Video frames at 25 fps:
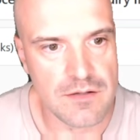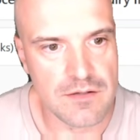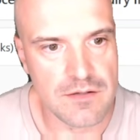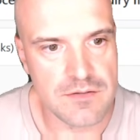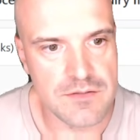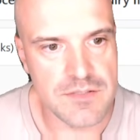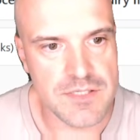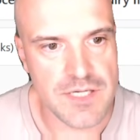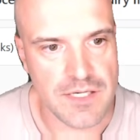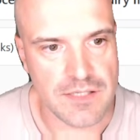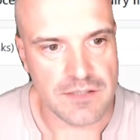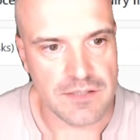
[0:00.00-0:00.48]

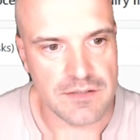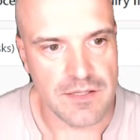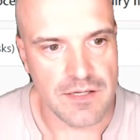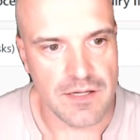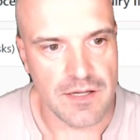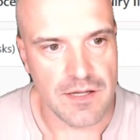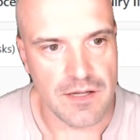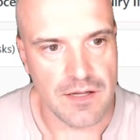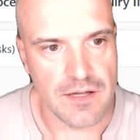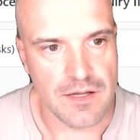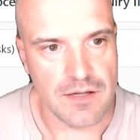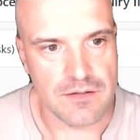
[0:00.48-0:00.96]
check
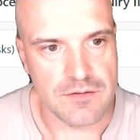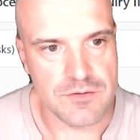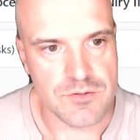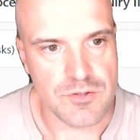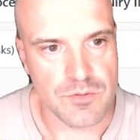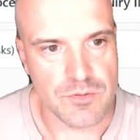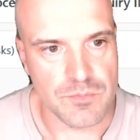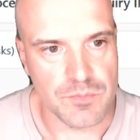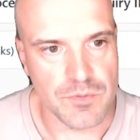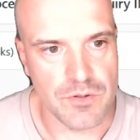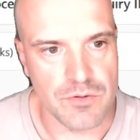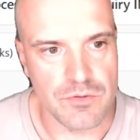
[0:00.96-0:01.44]
the
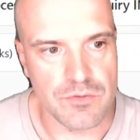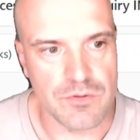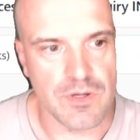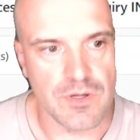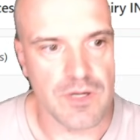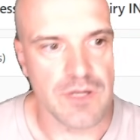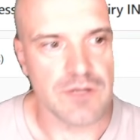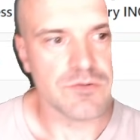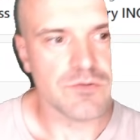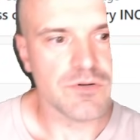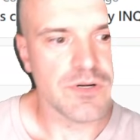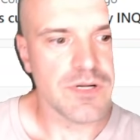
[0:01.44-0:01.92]
job queue
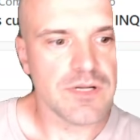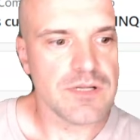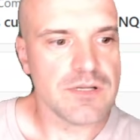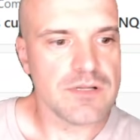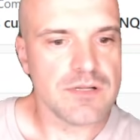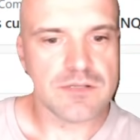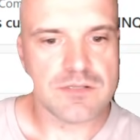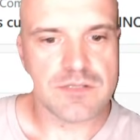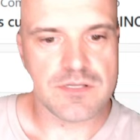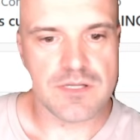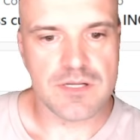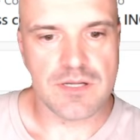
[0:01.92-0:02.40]

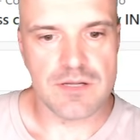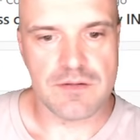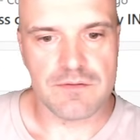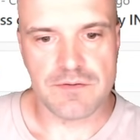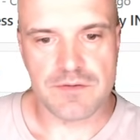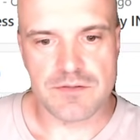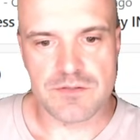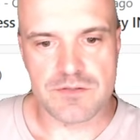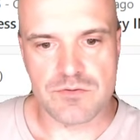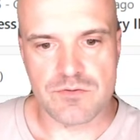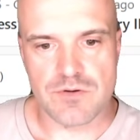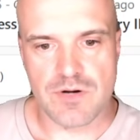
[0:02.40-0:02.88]
entry, see
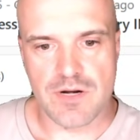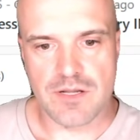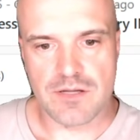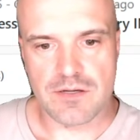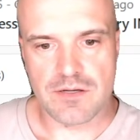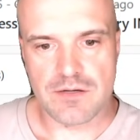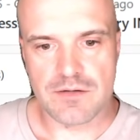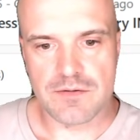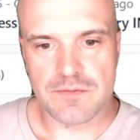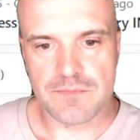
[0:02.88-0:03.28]
if it's running.